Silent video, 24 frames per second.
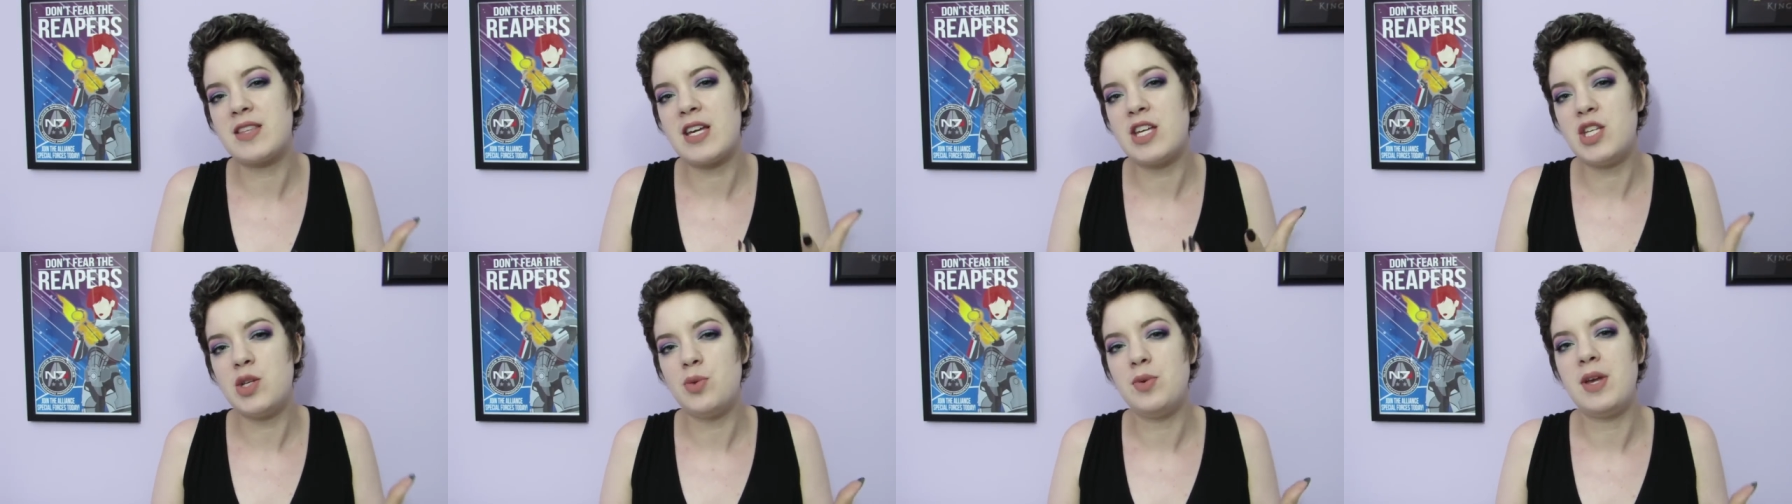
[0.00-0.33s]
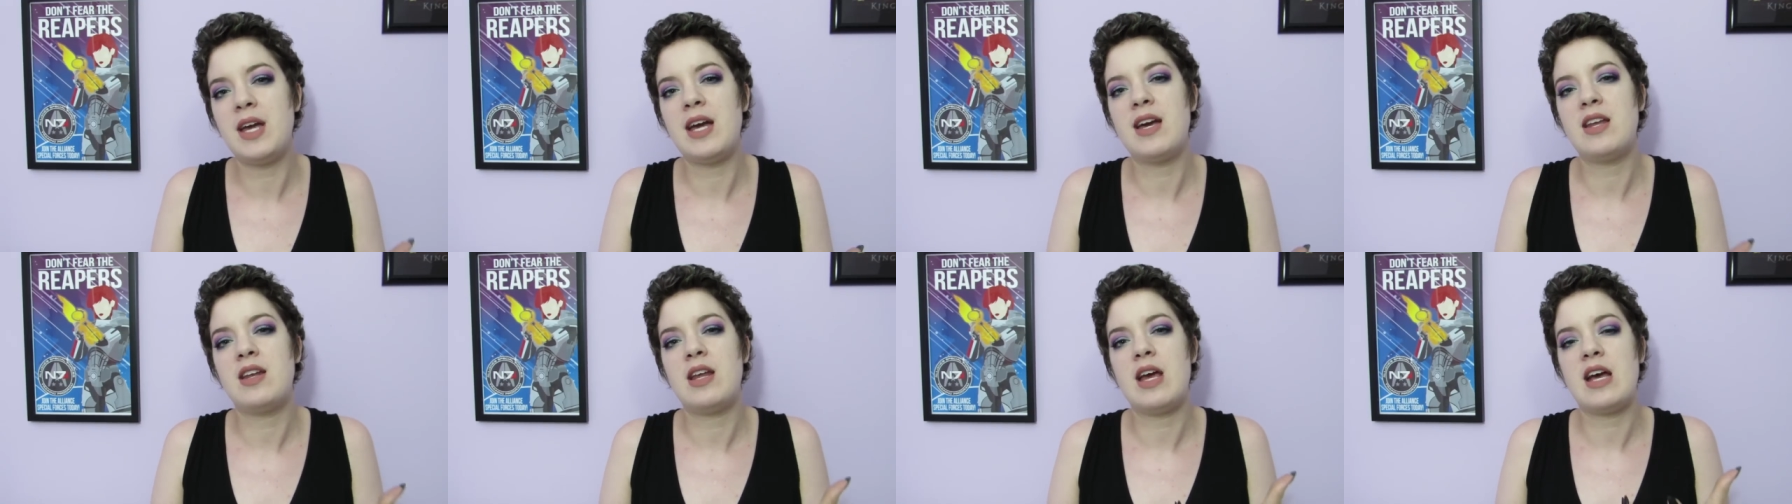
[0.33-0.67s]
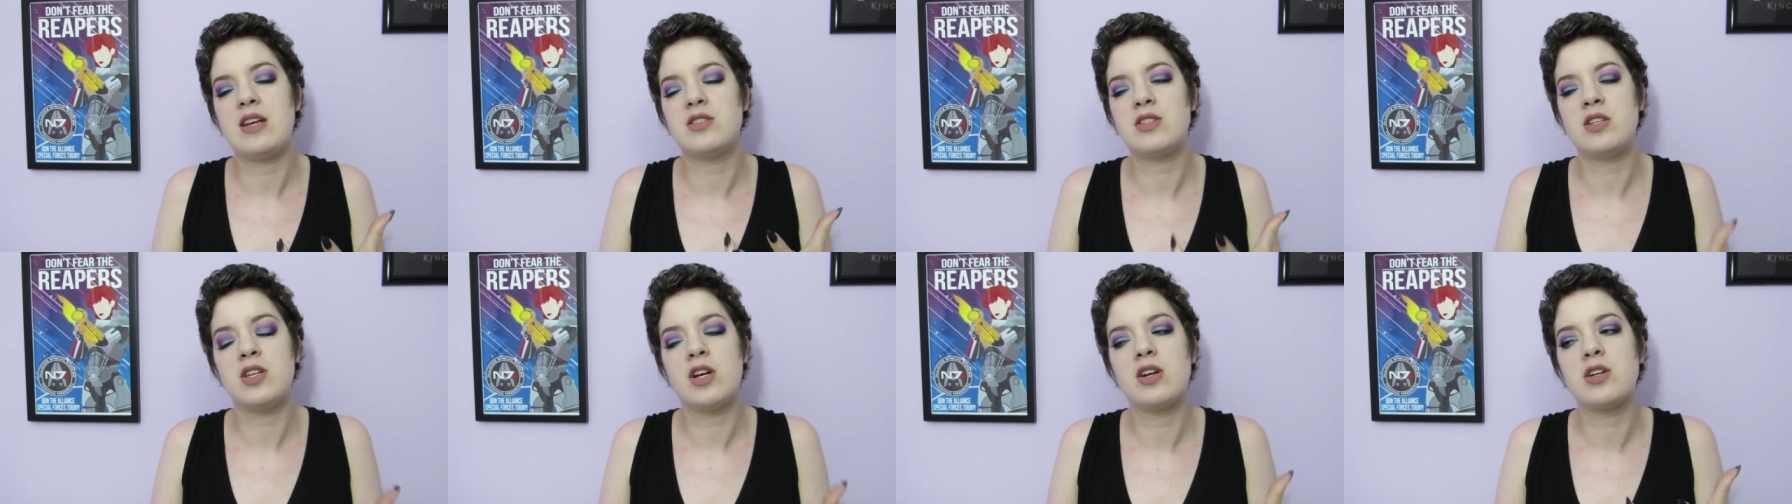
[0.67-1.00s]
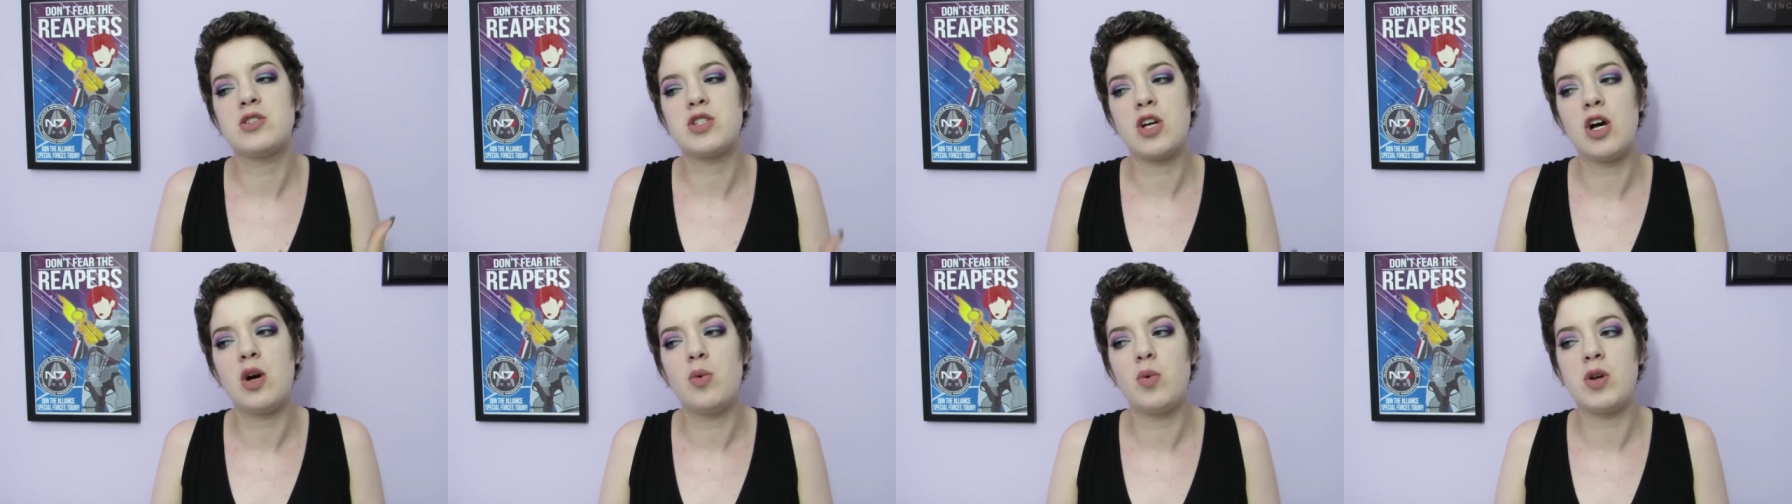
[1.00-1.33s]
that you get as a young
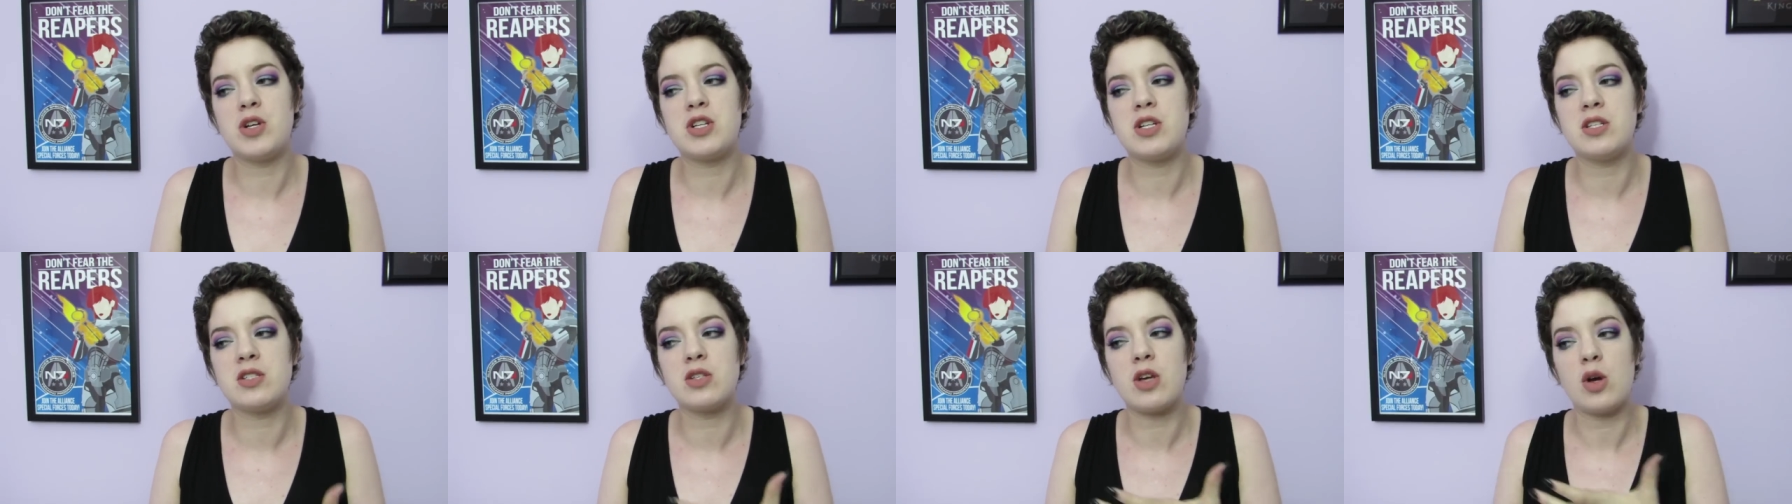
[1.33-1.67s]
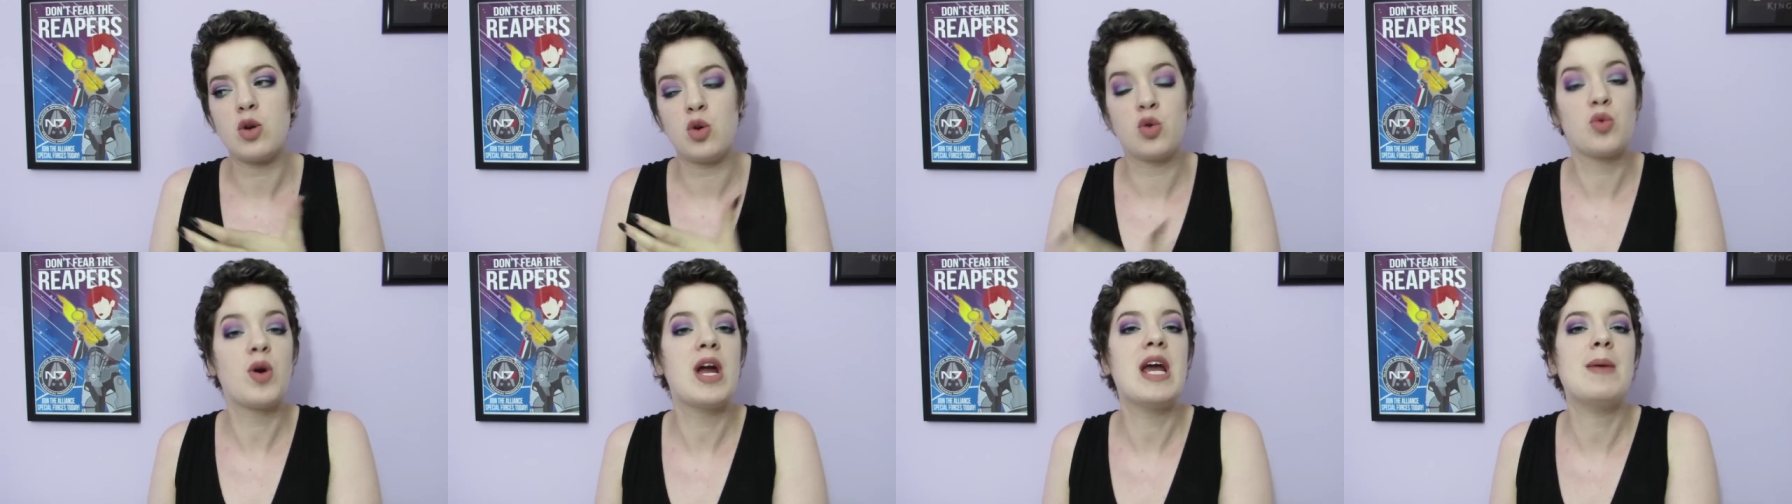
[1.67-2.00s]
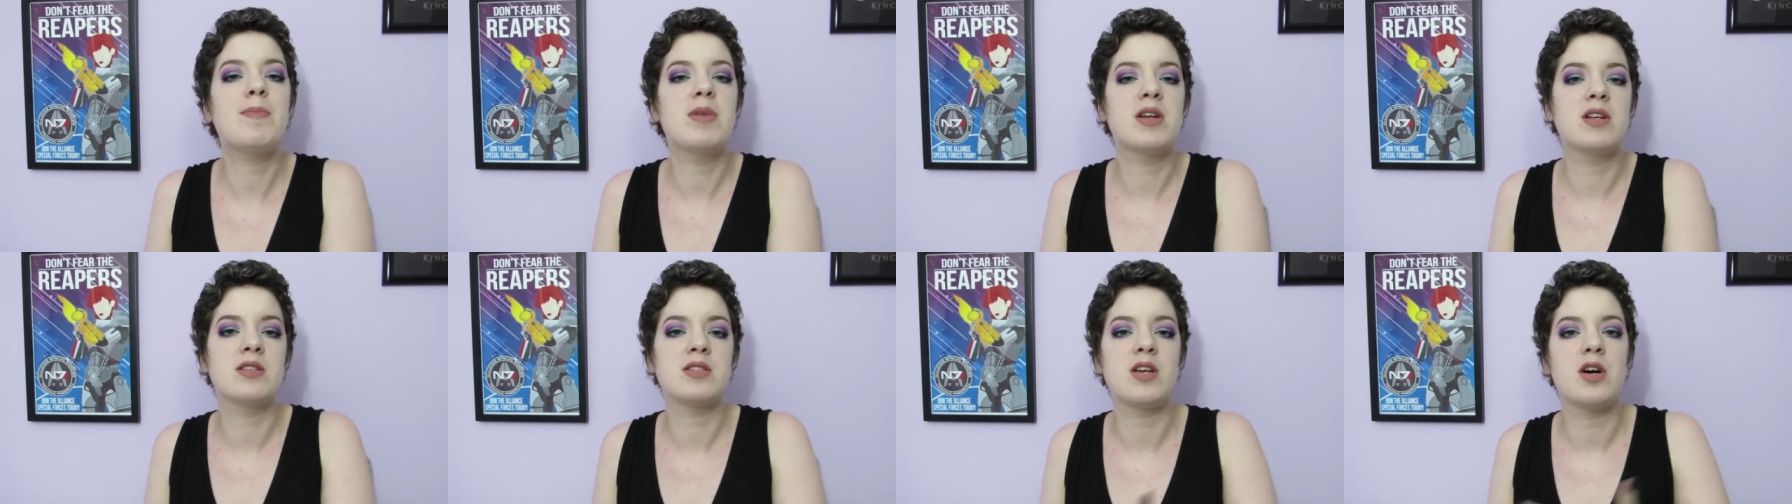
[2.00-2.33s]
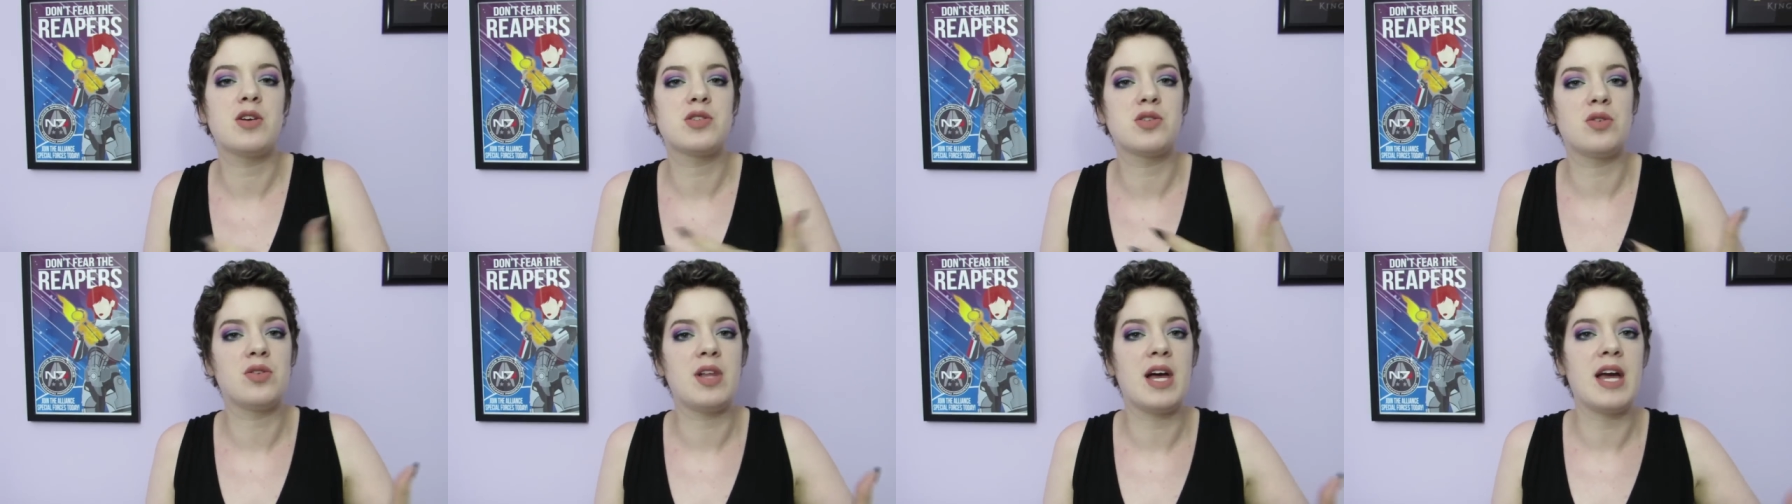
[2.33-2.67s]
adult, which is great, but is
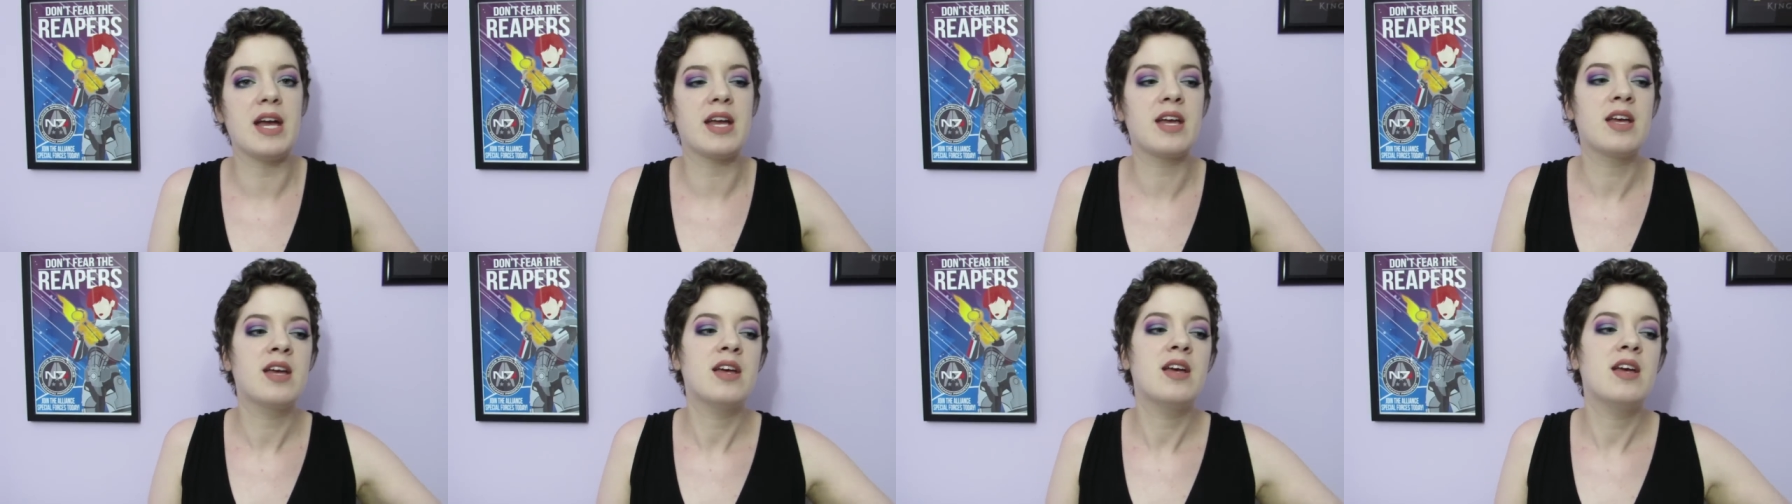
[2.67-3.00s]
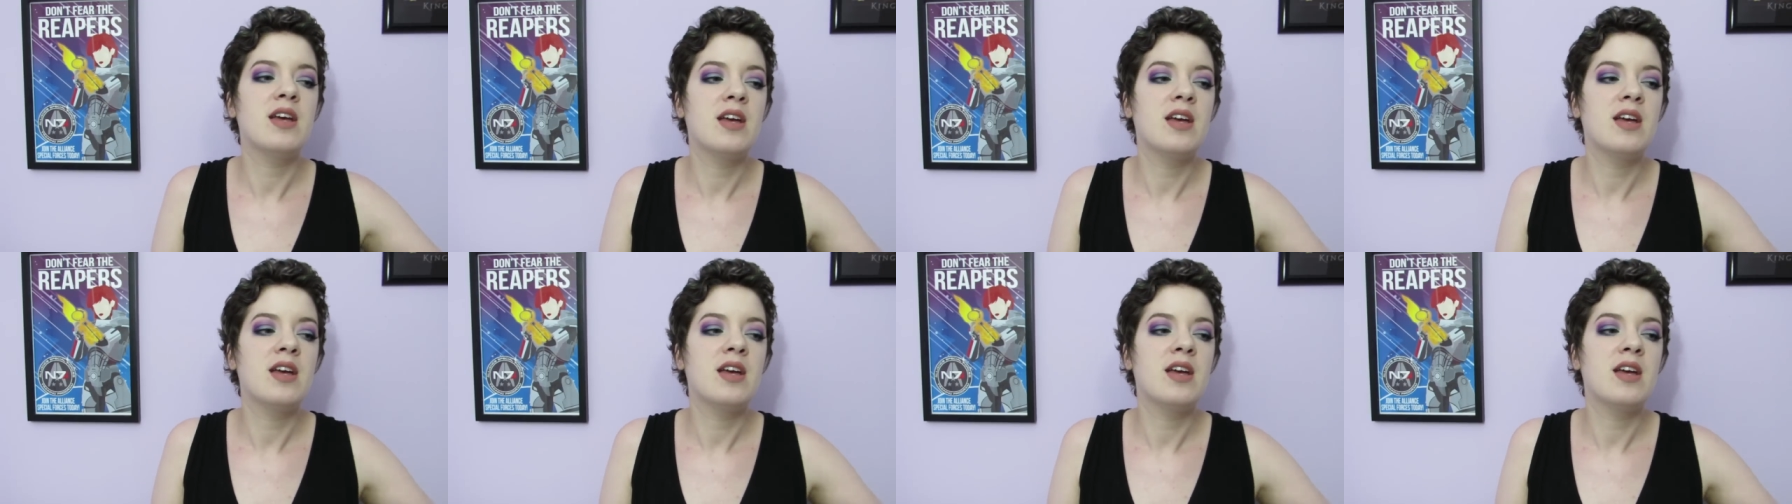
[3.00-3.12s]
also, like,